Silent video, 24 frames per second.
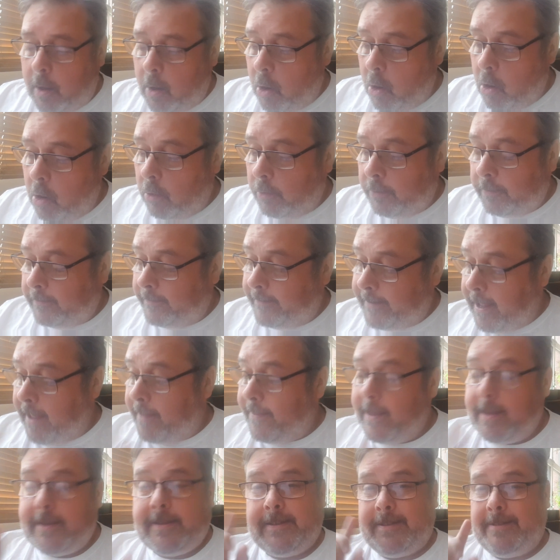on,
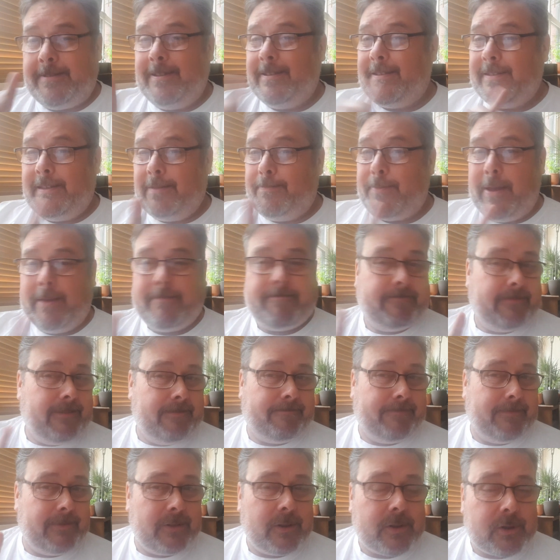get this is the bit
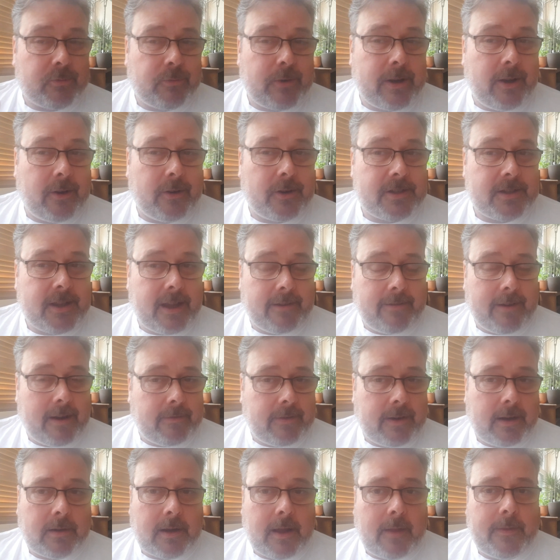that's really hard to get your head
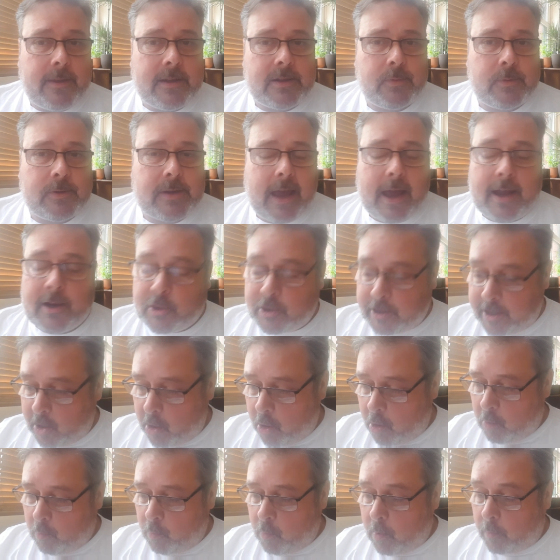around, and this was actually
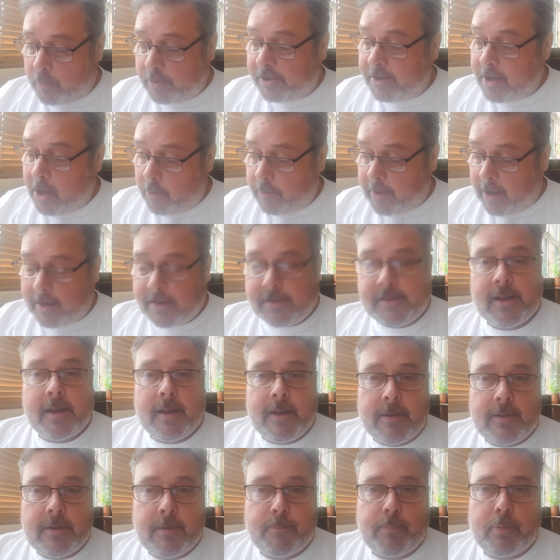on what was known as
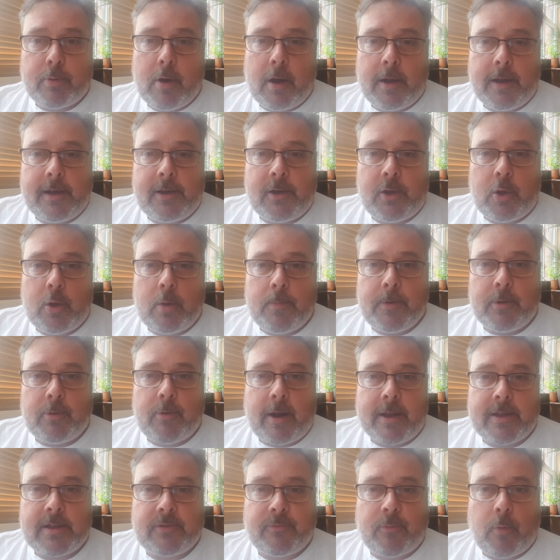the Pride Human
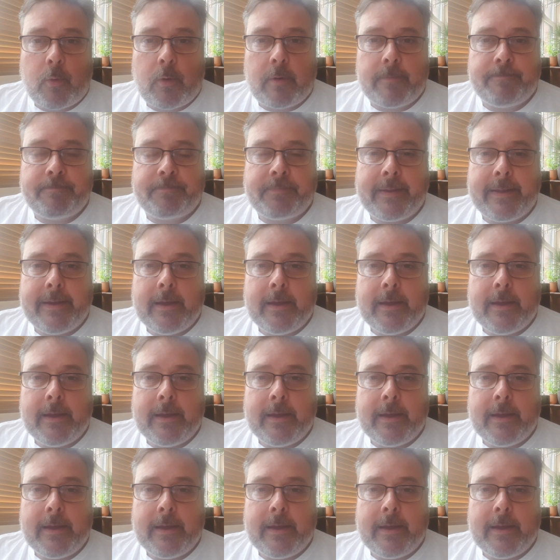Rights Forum.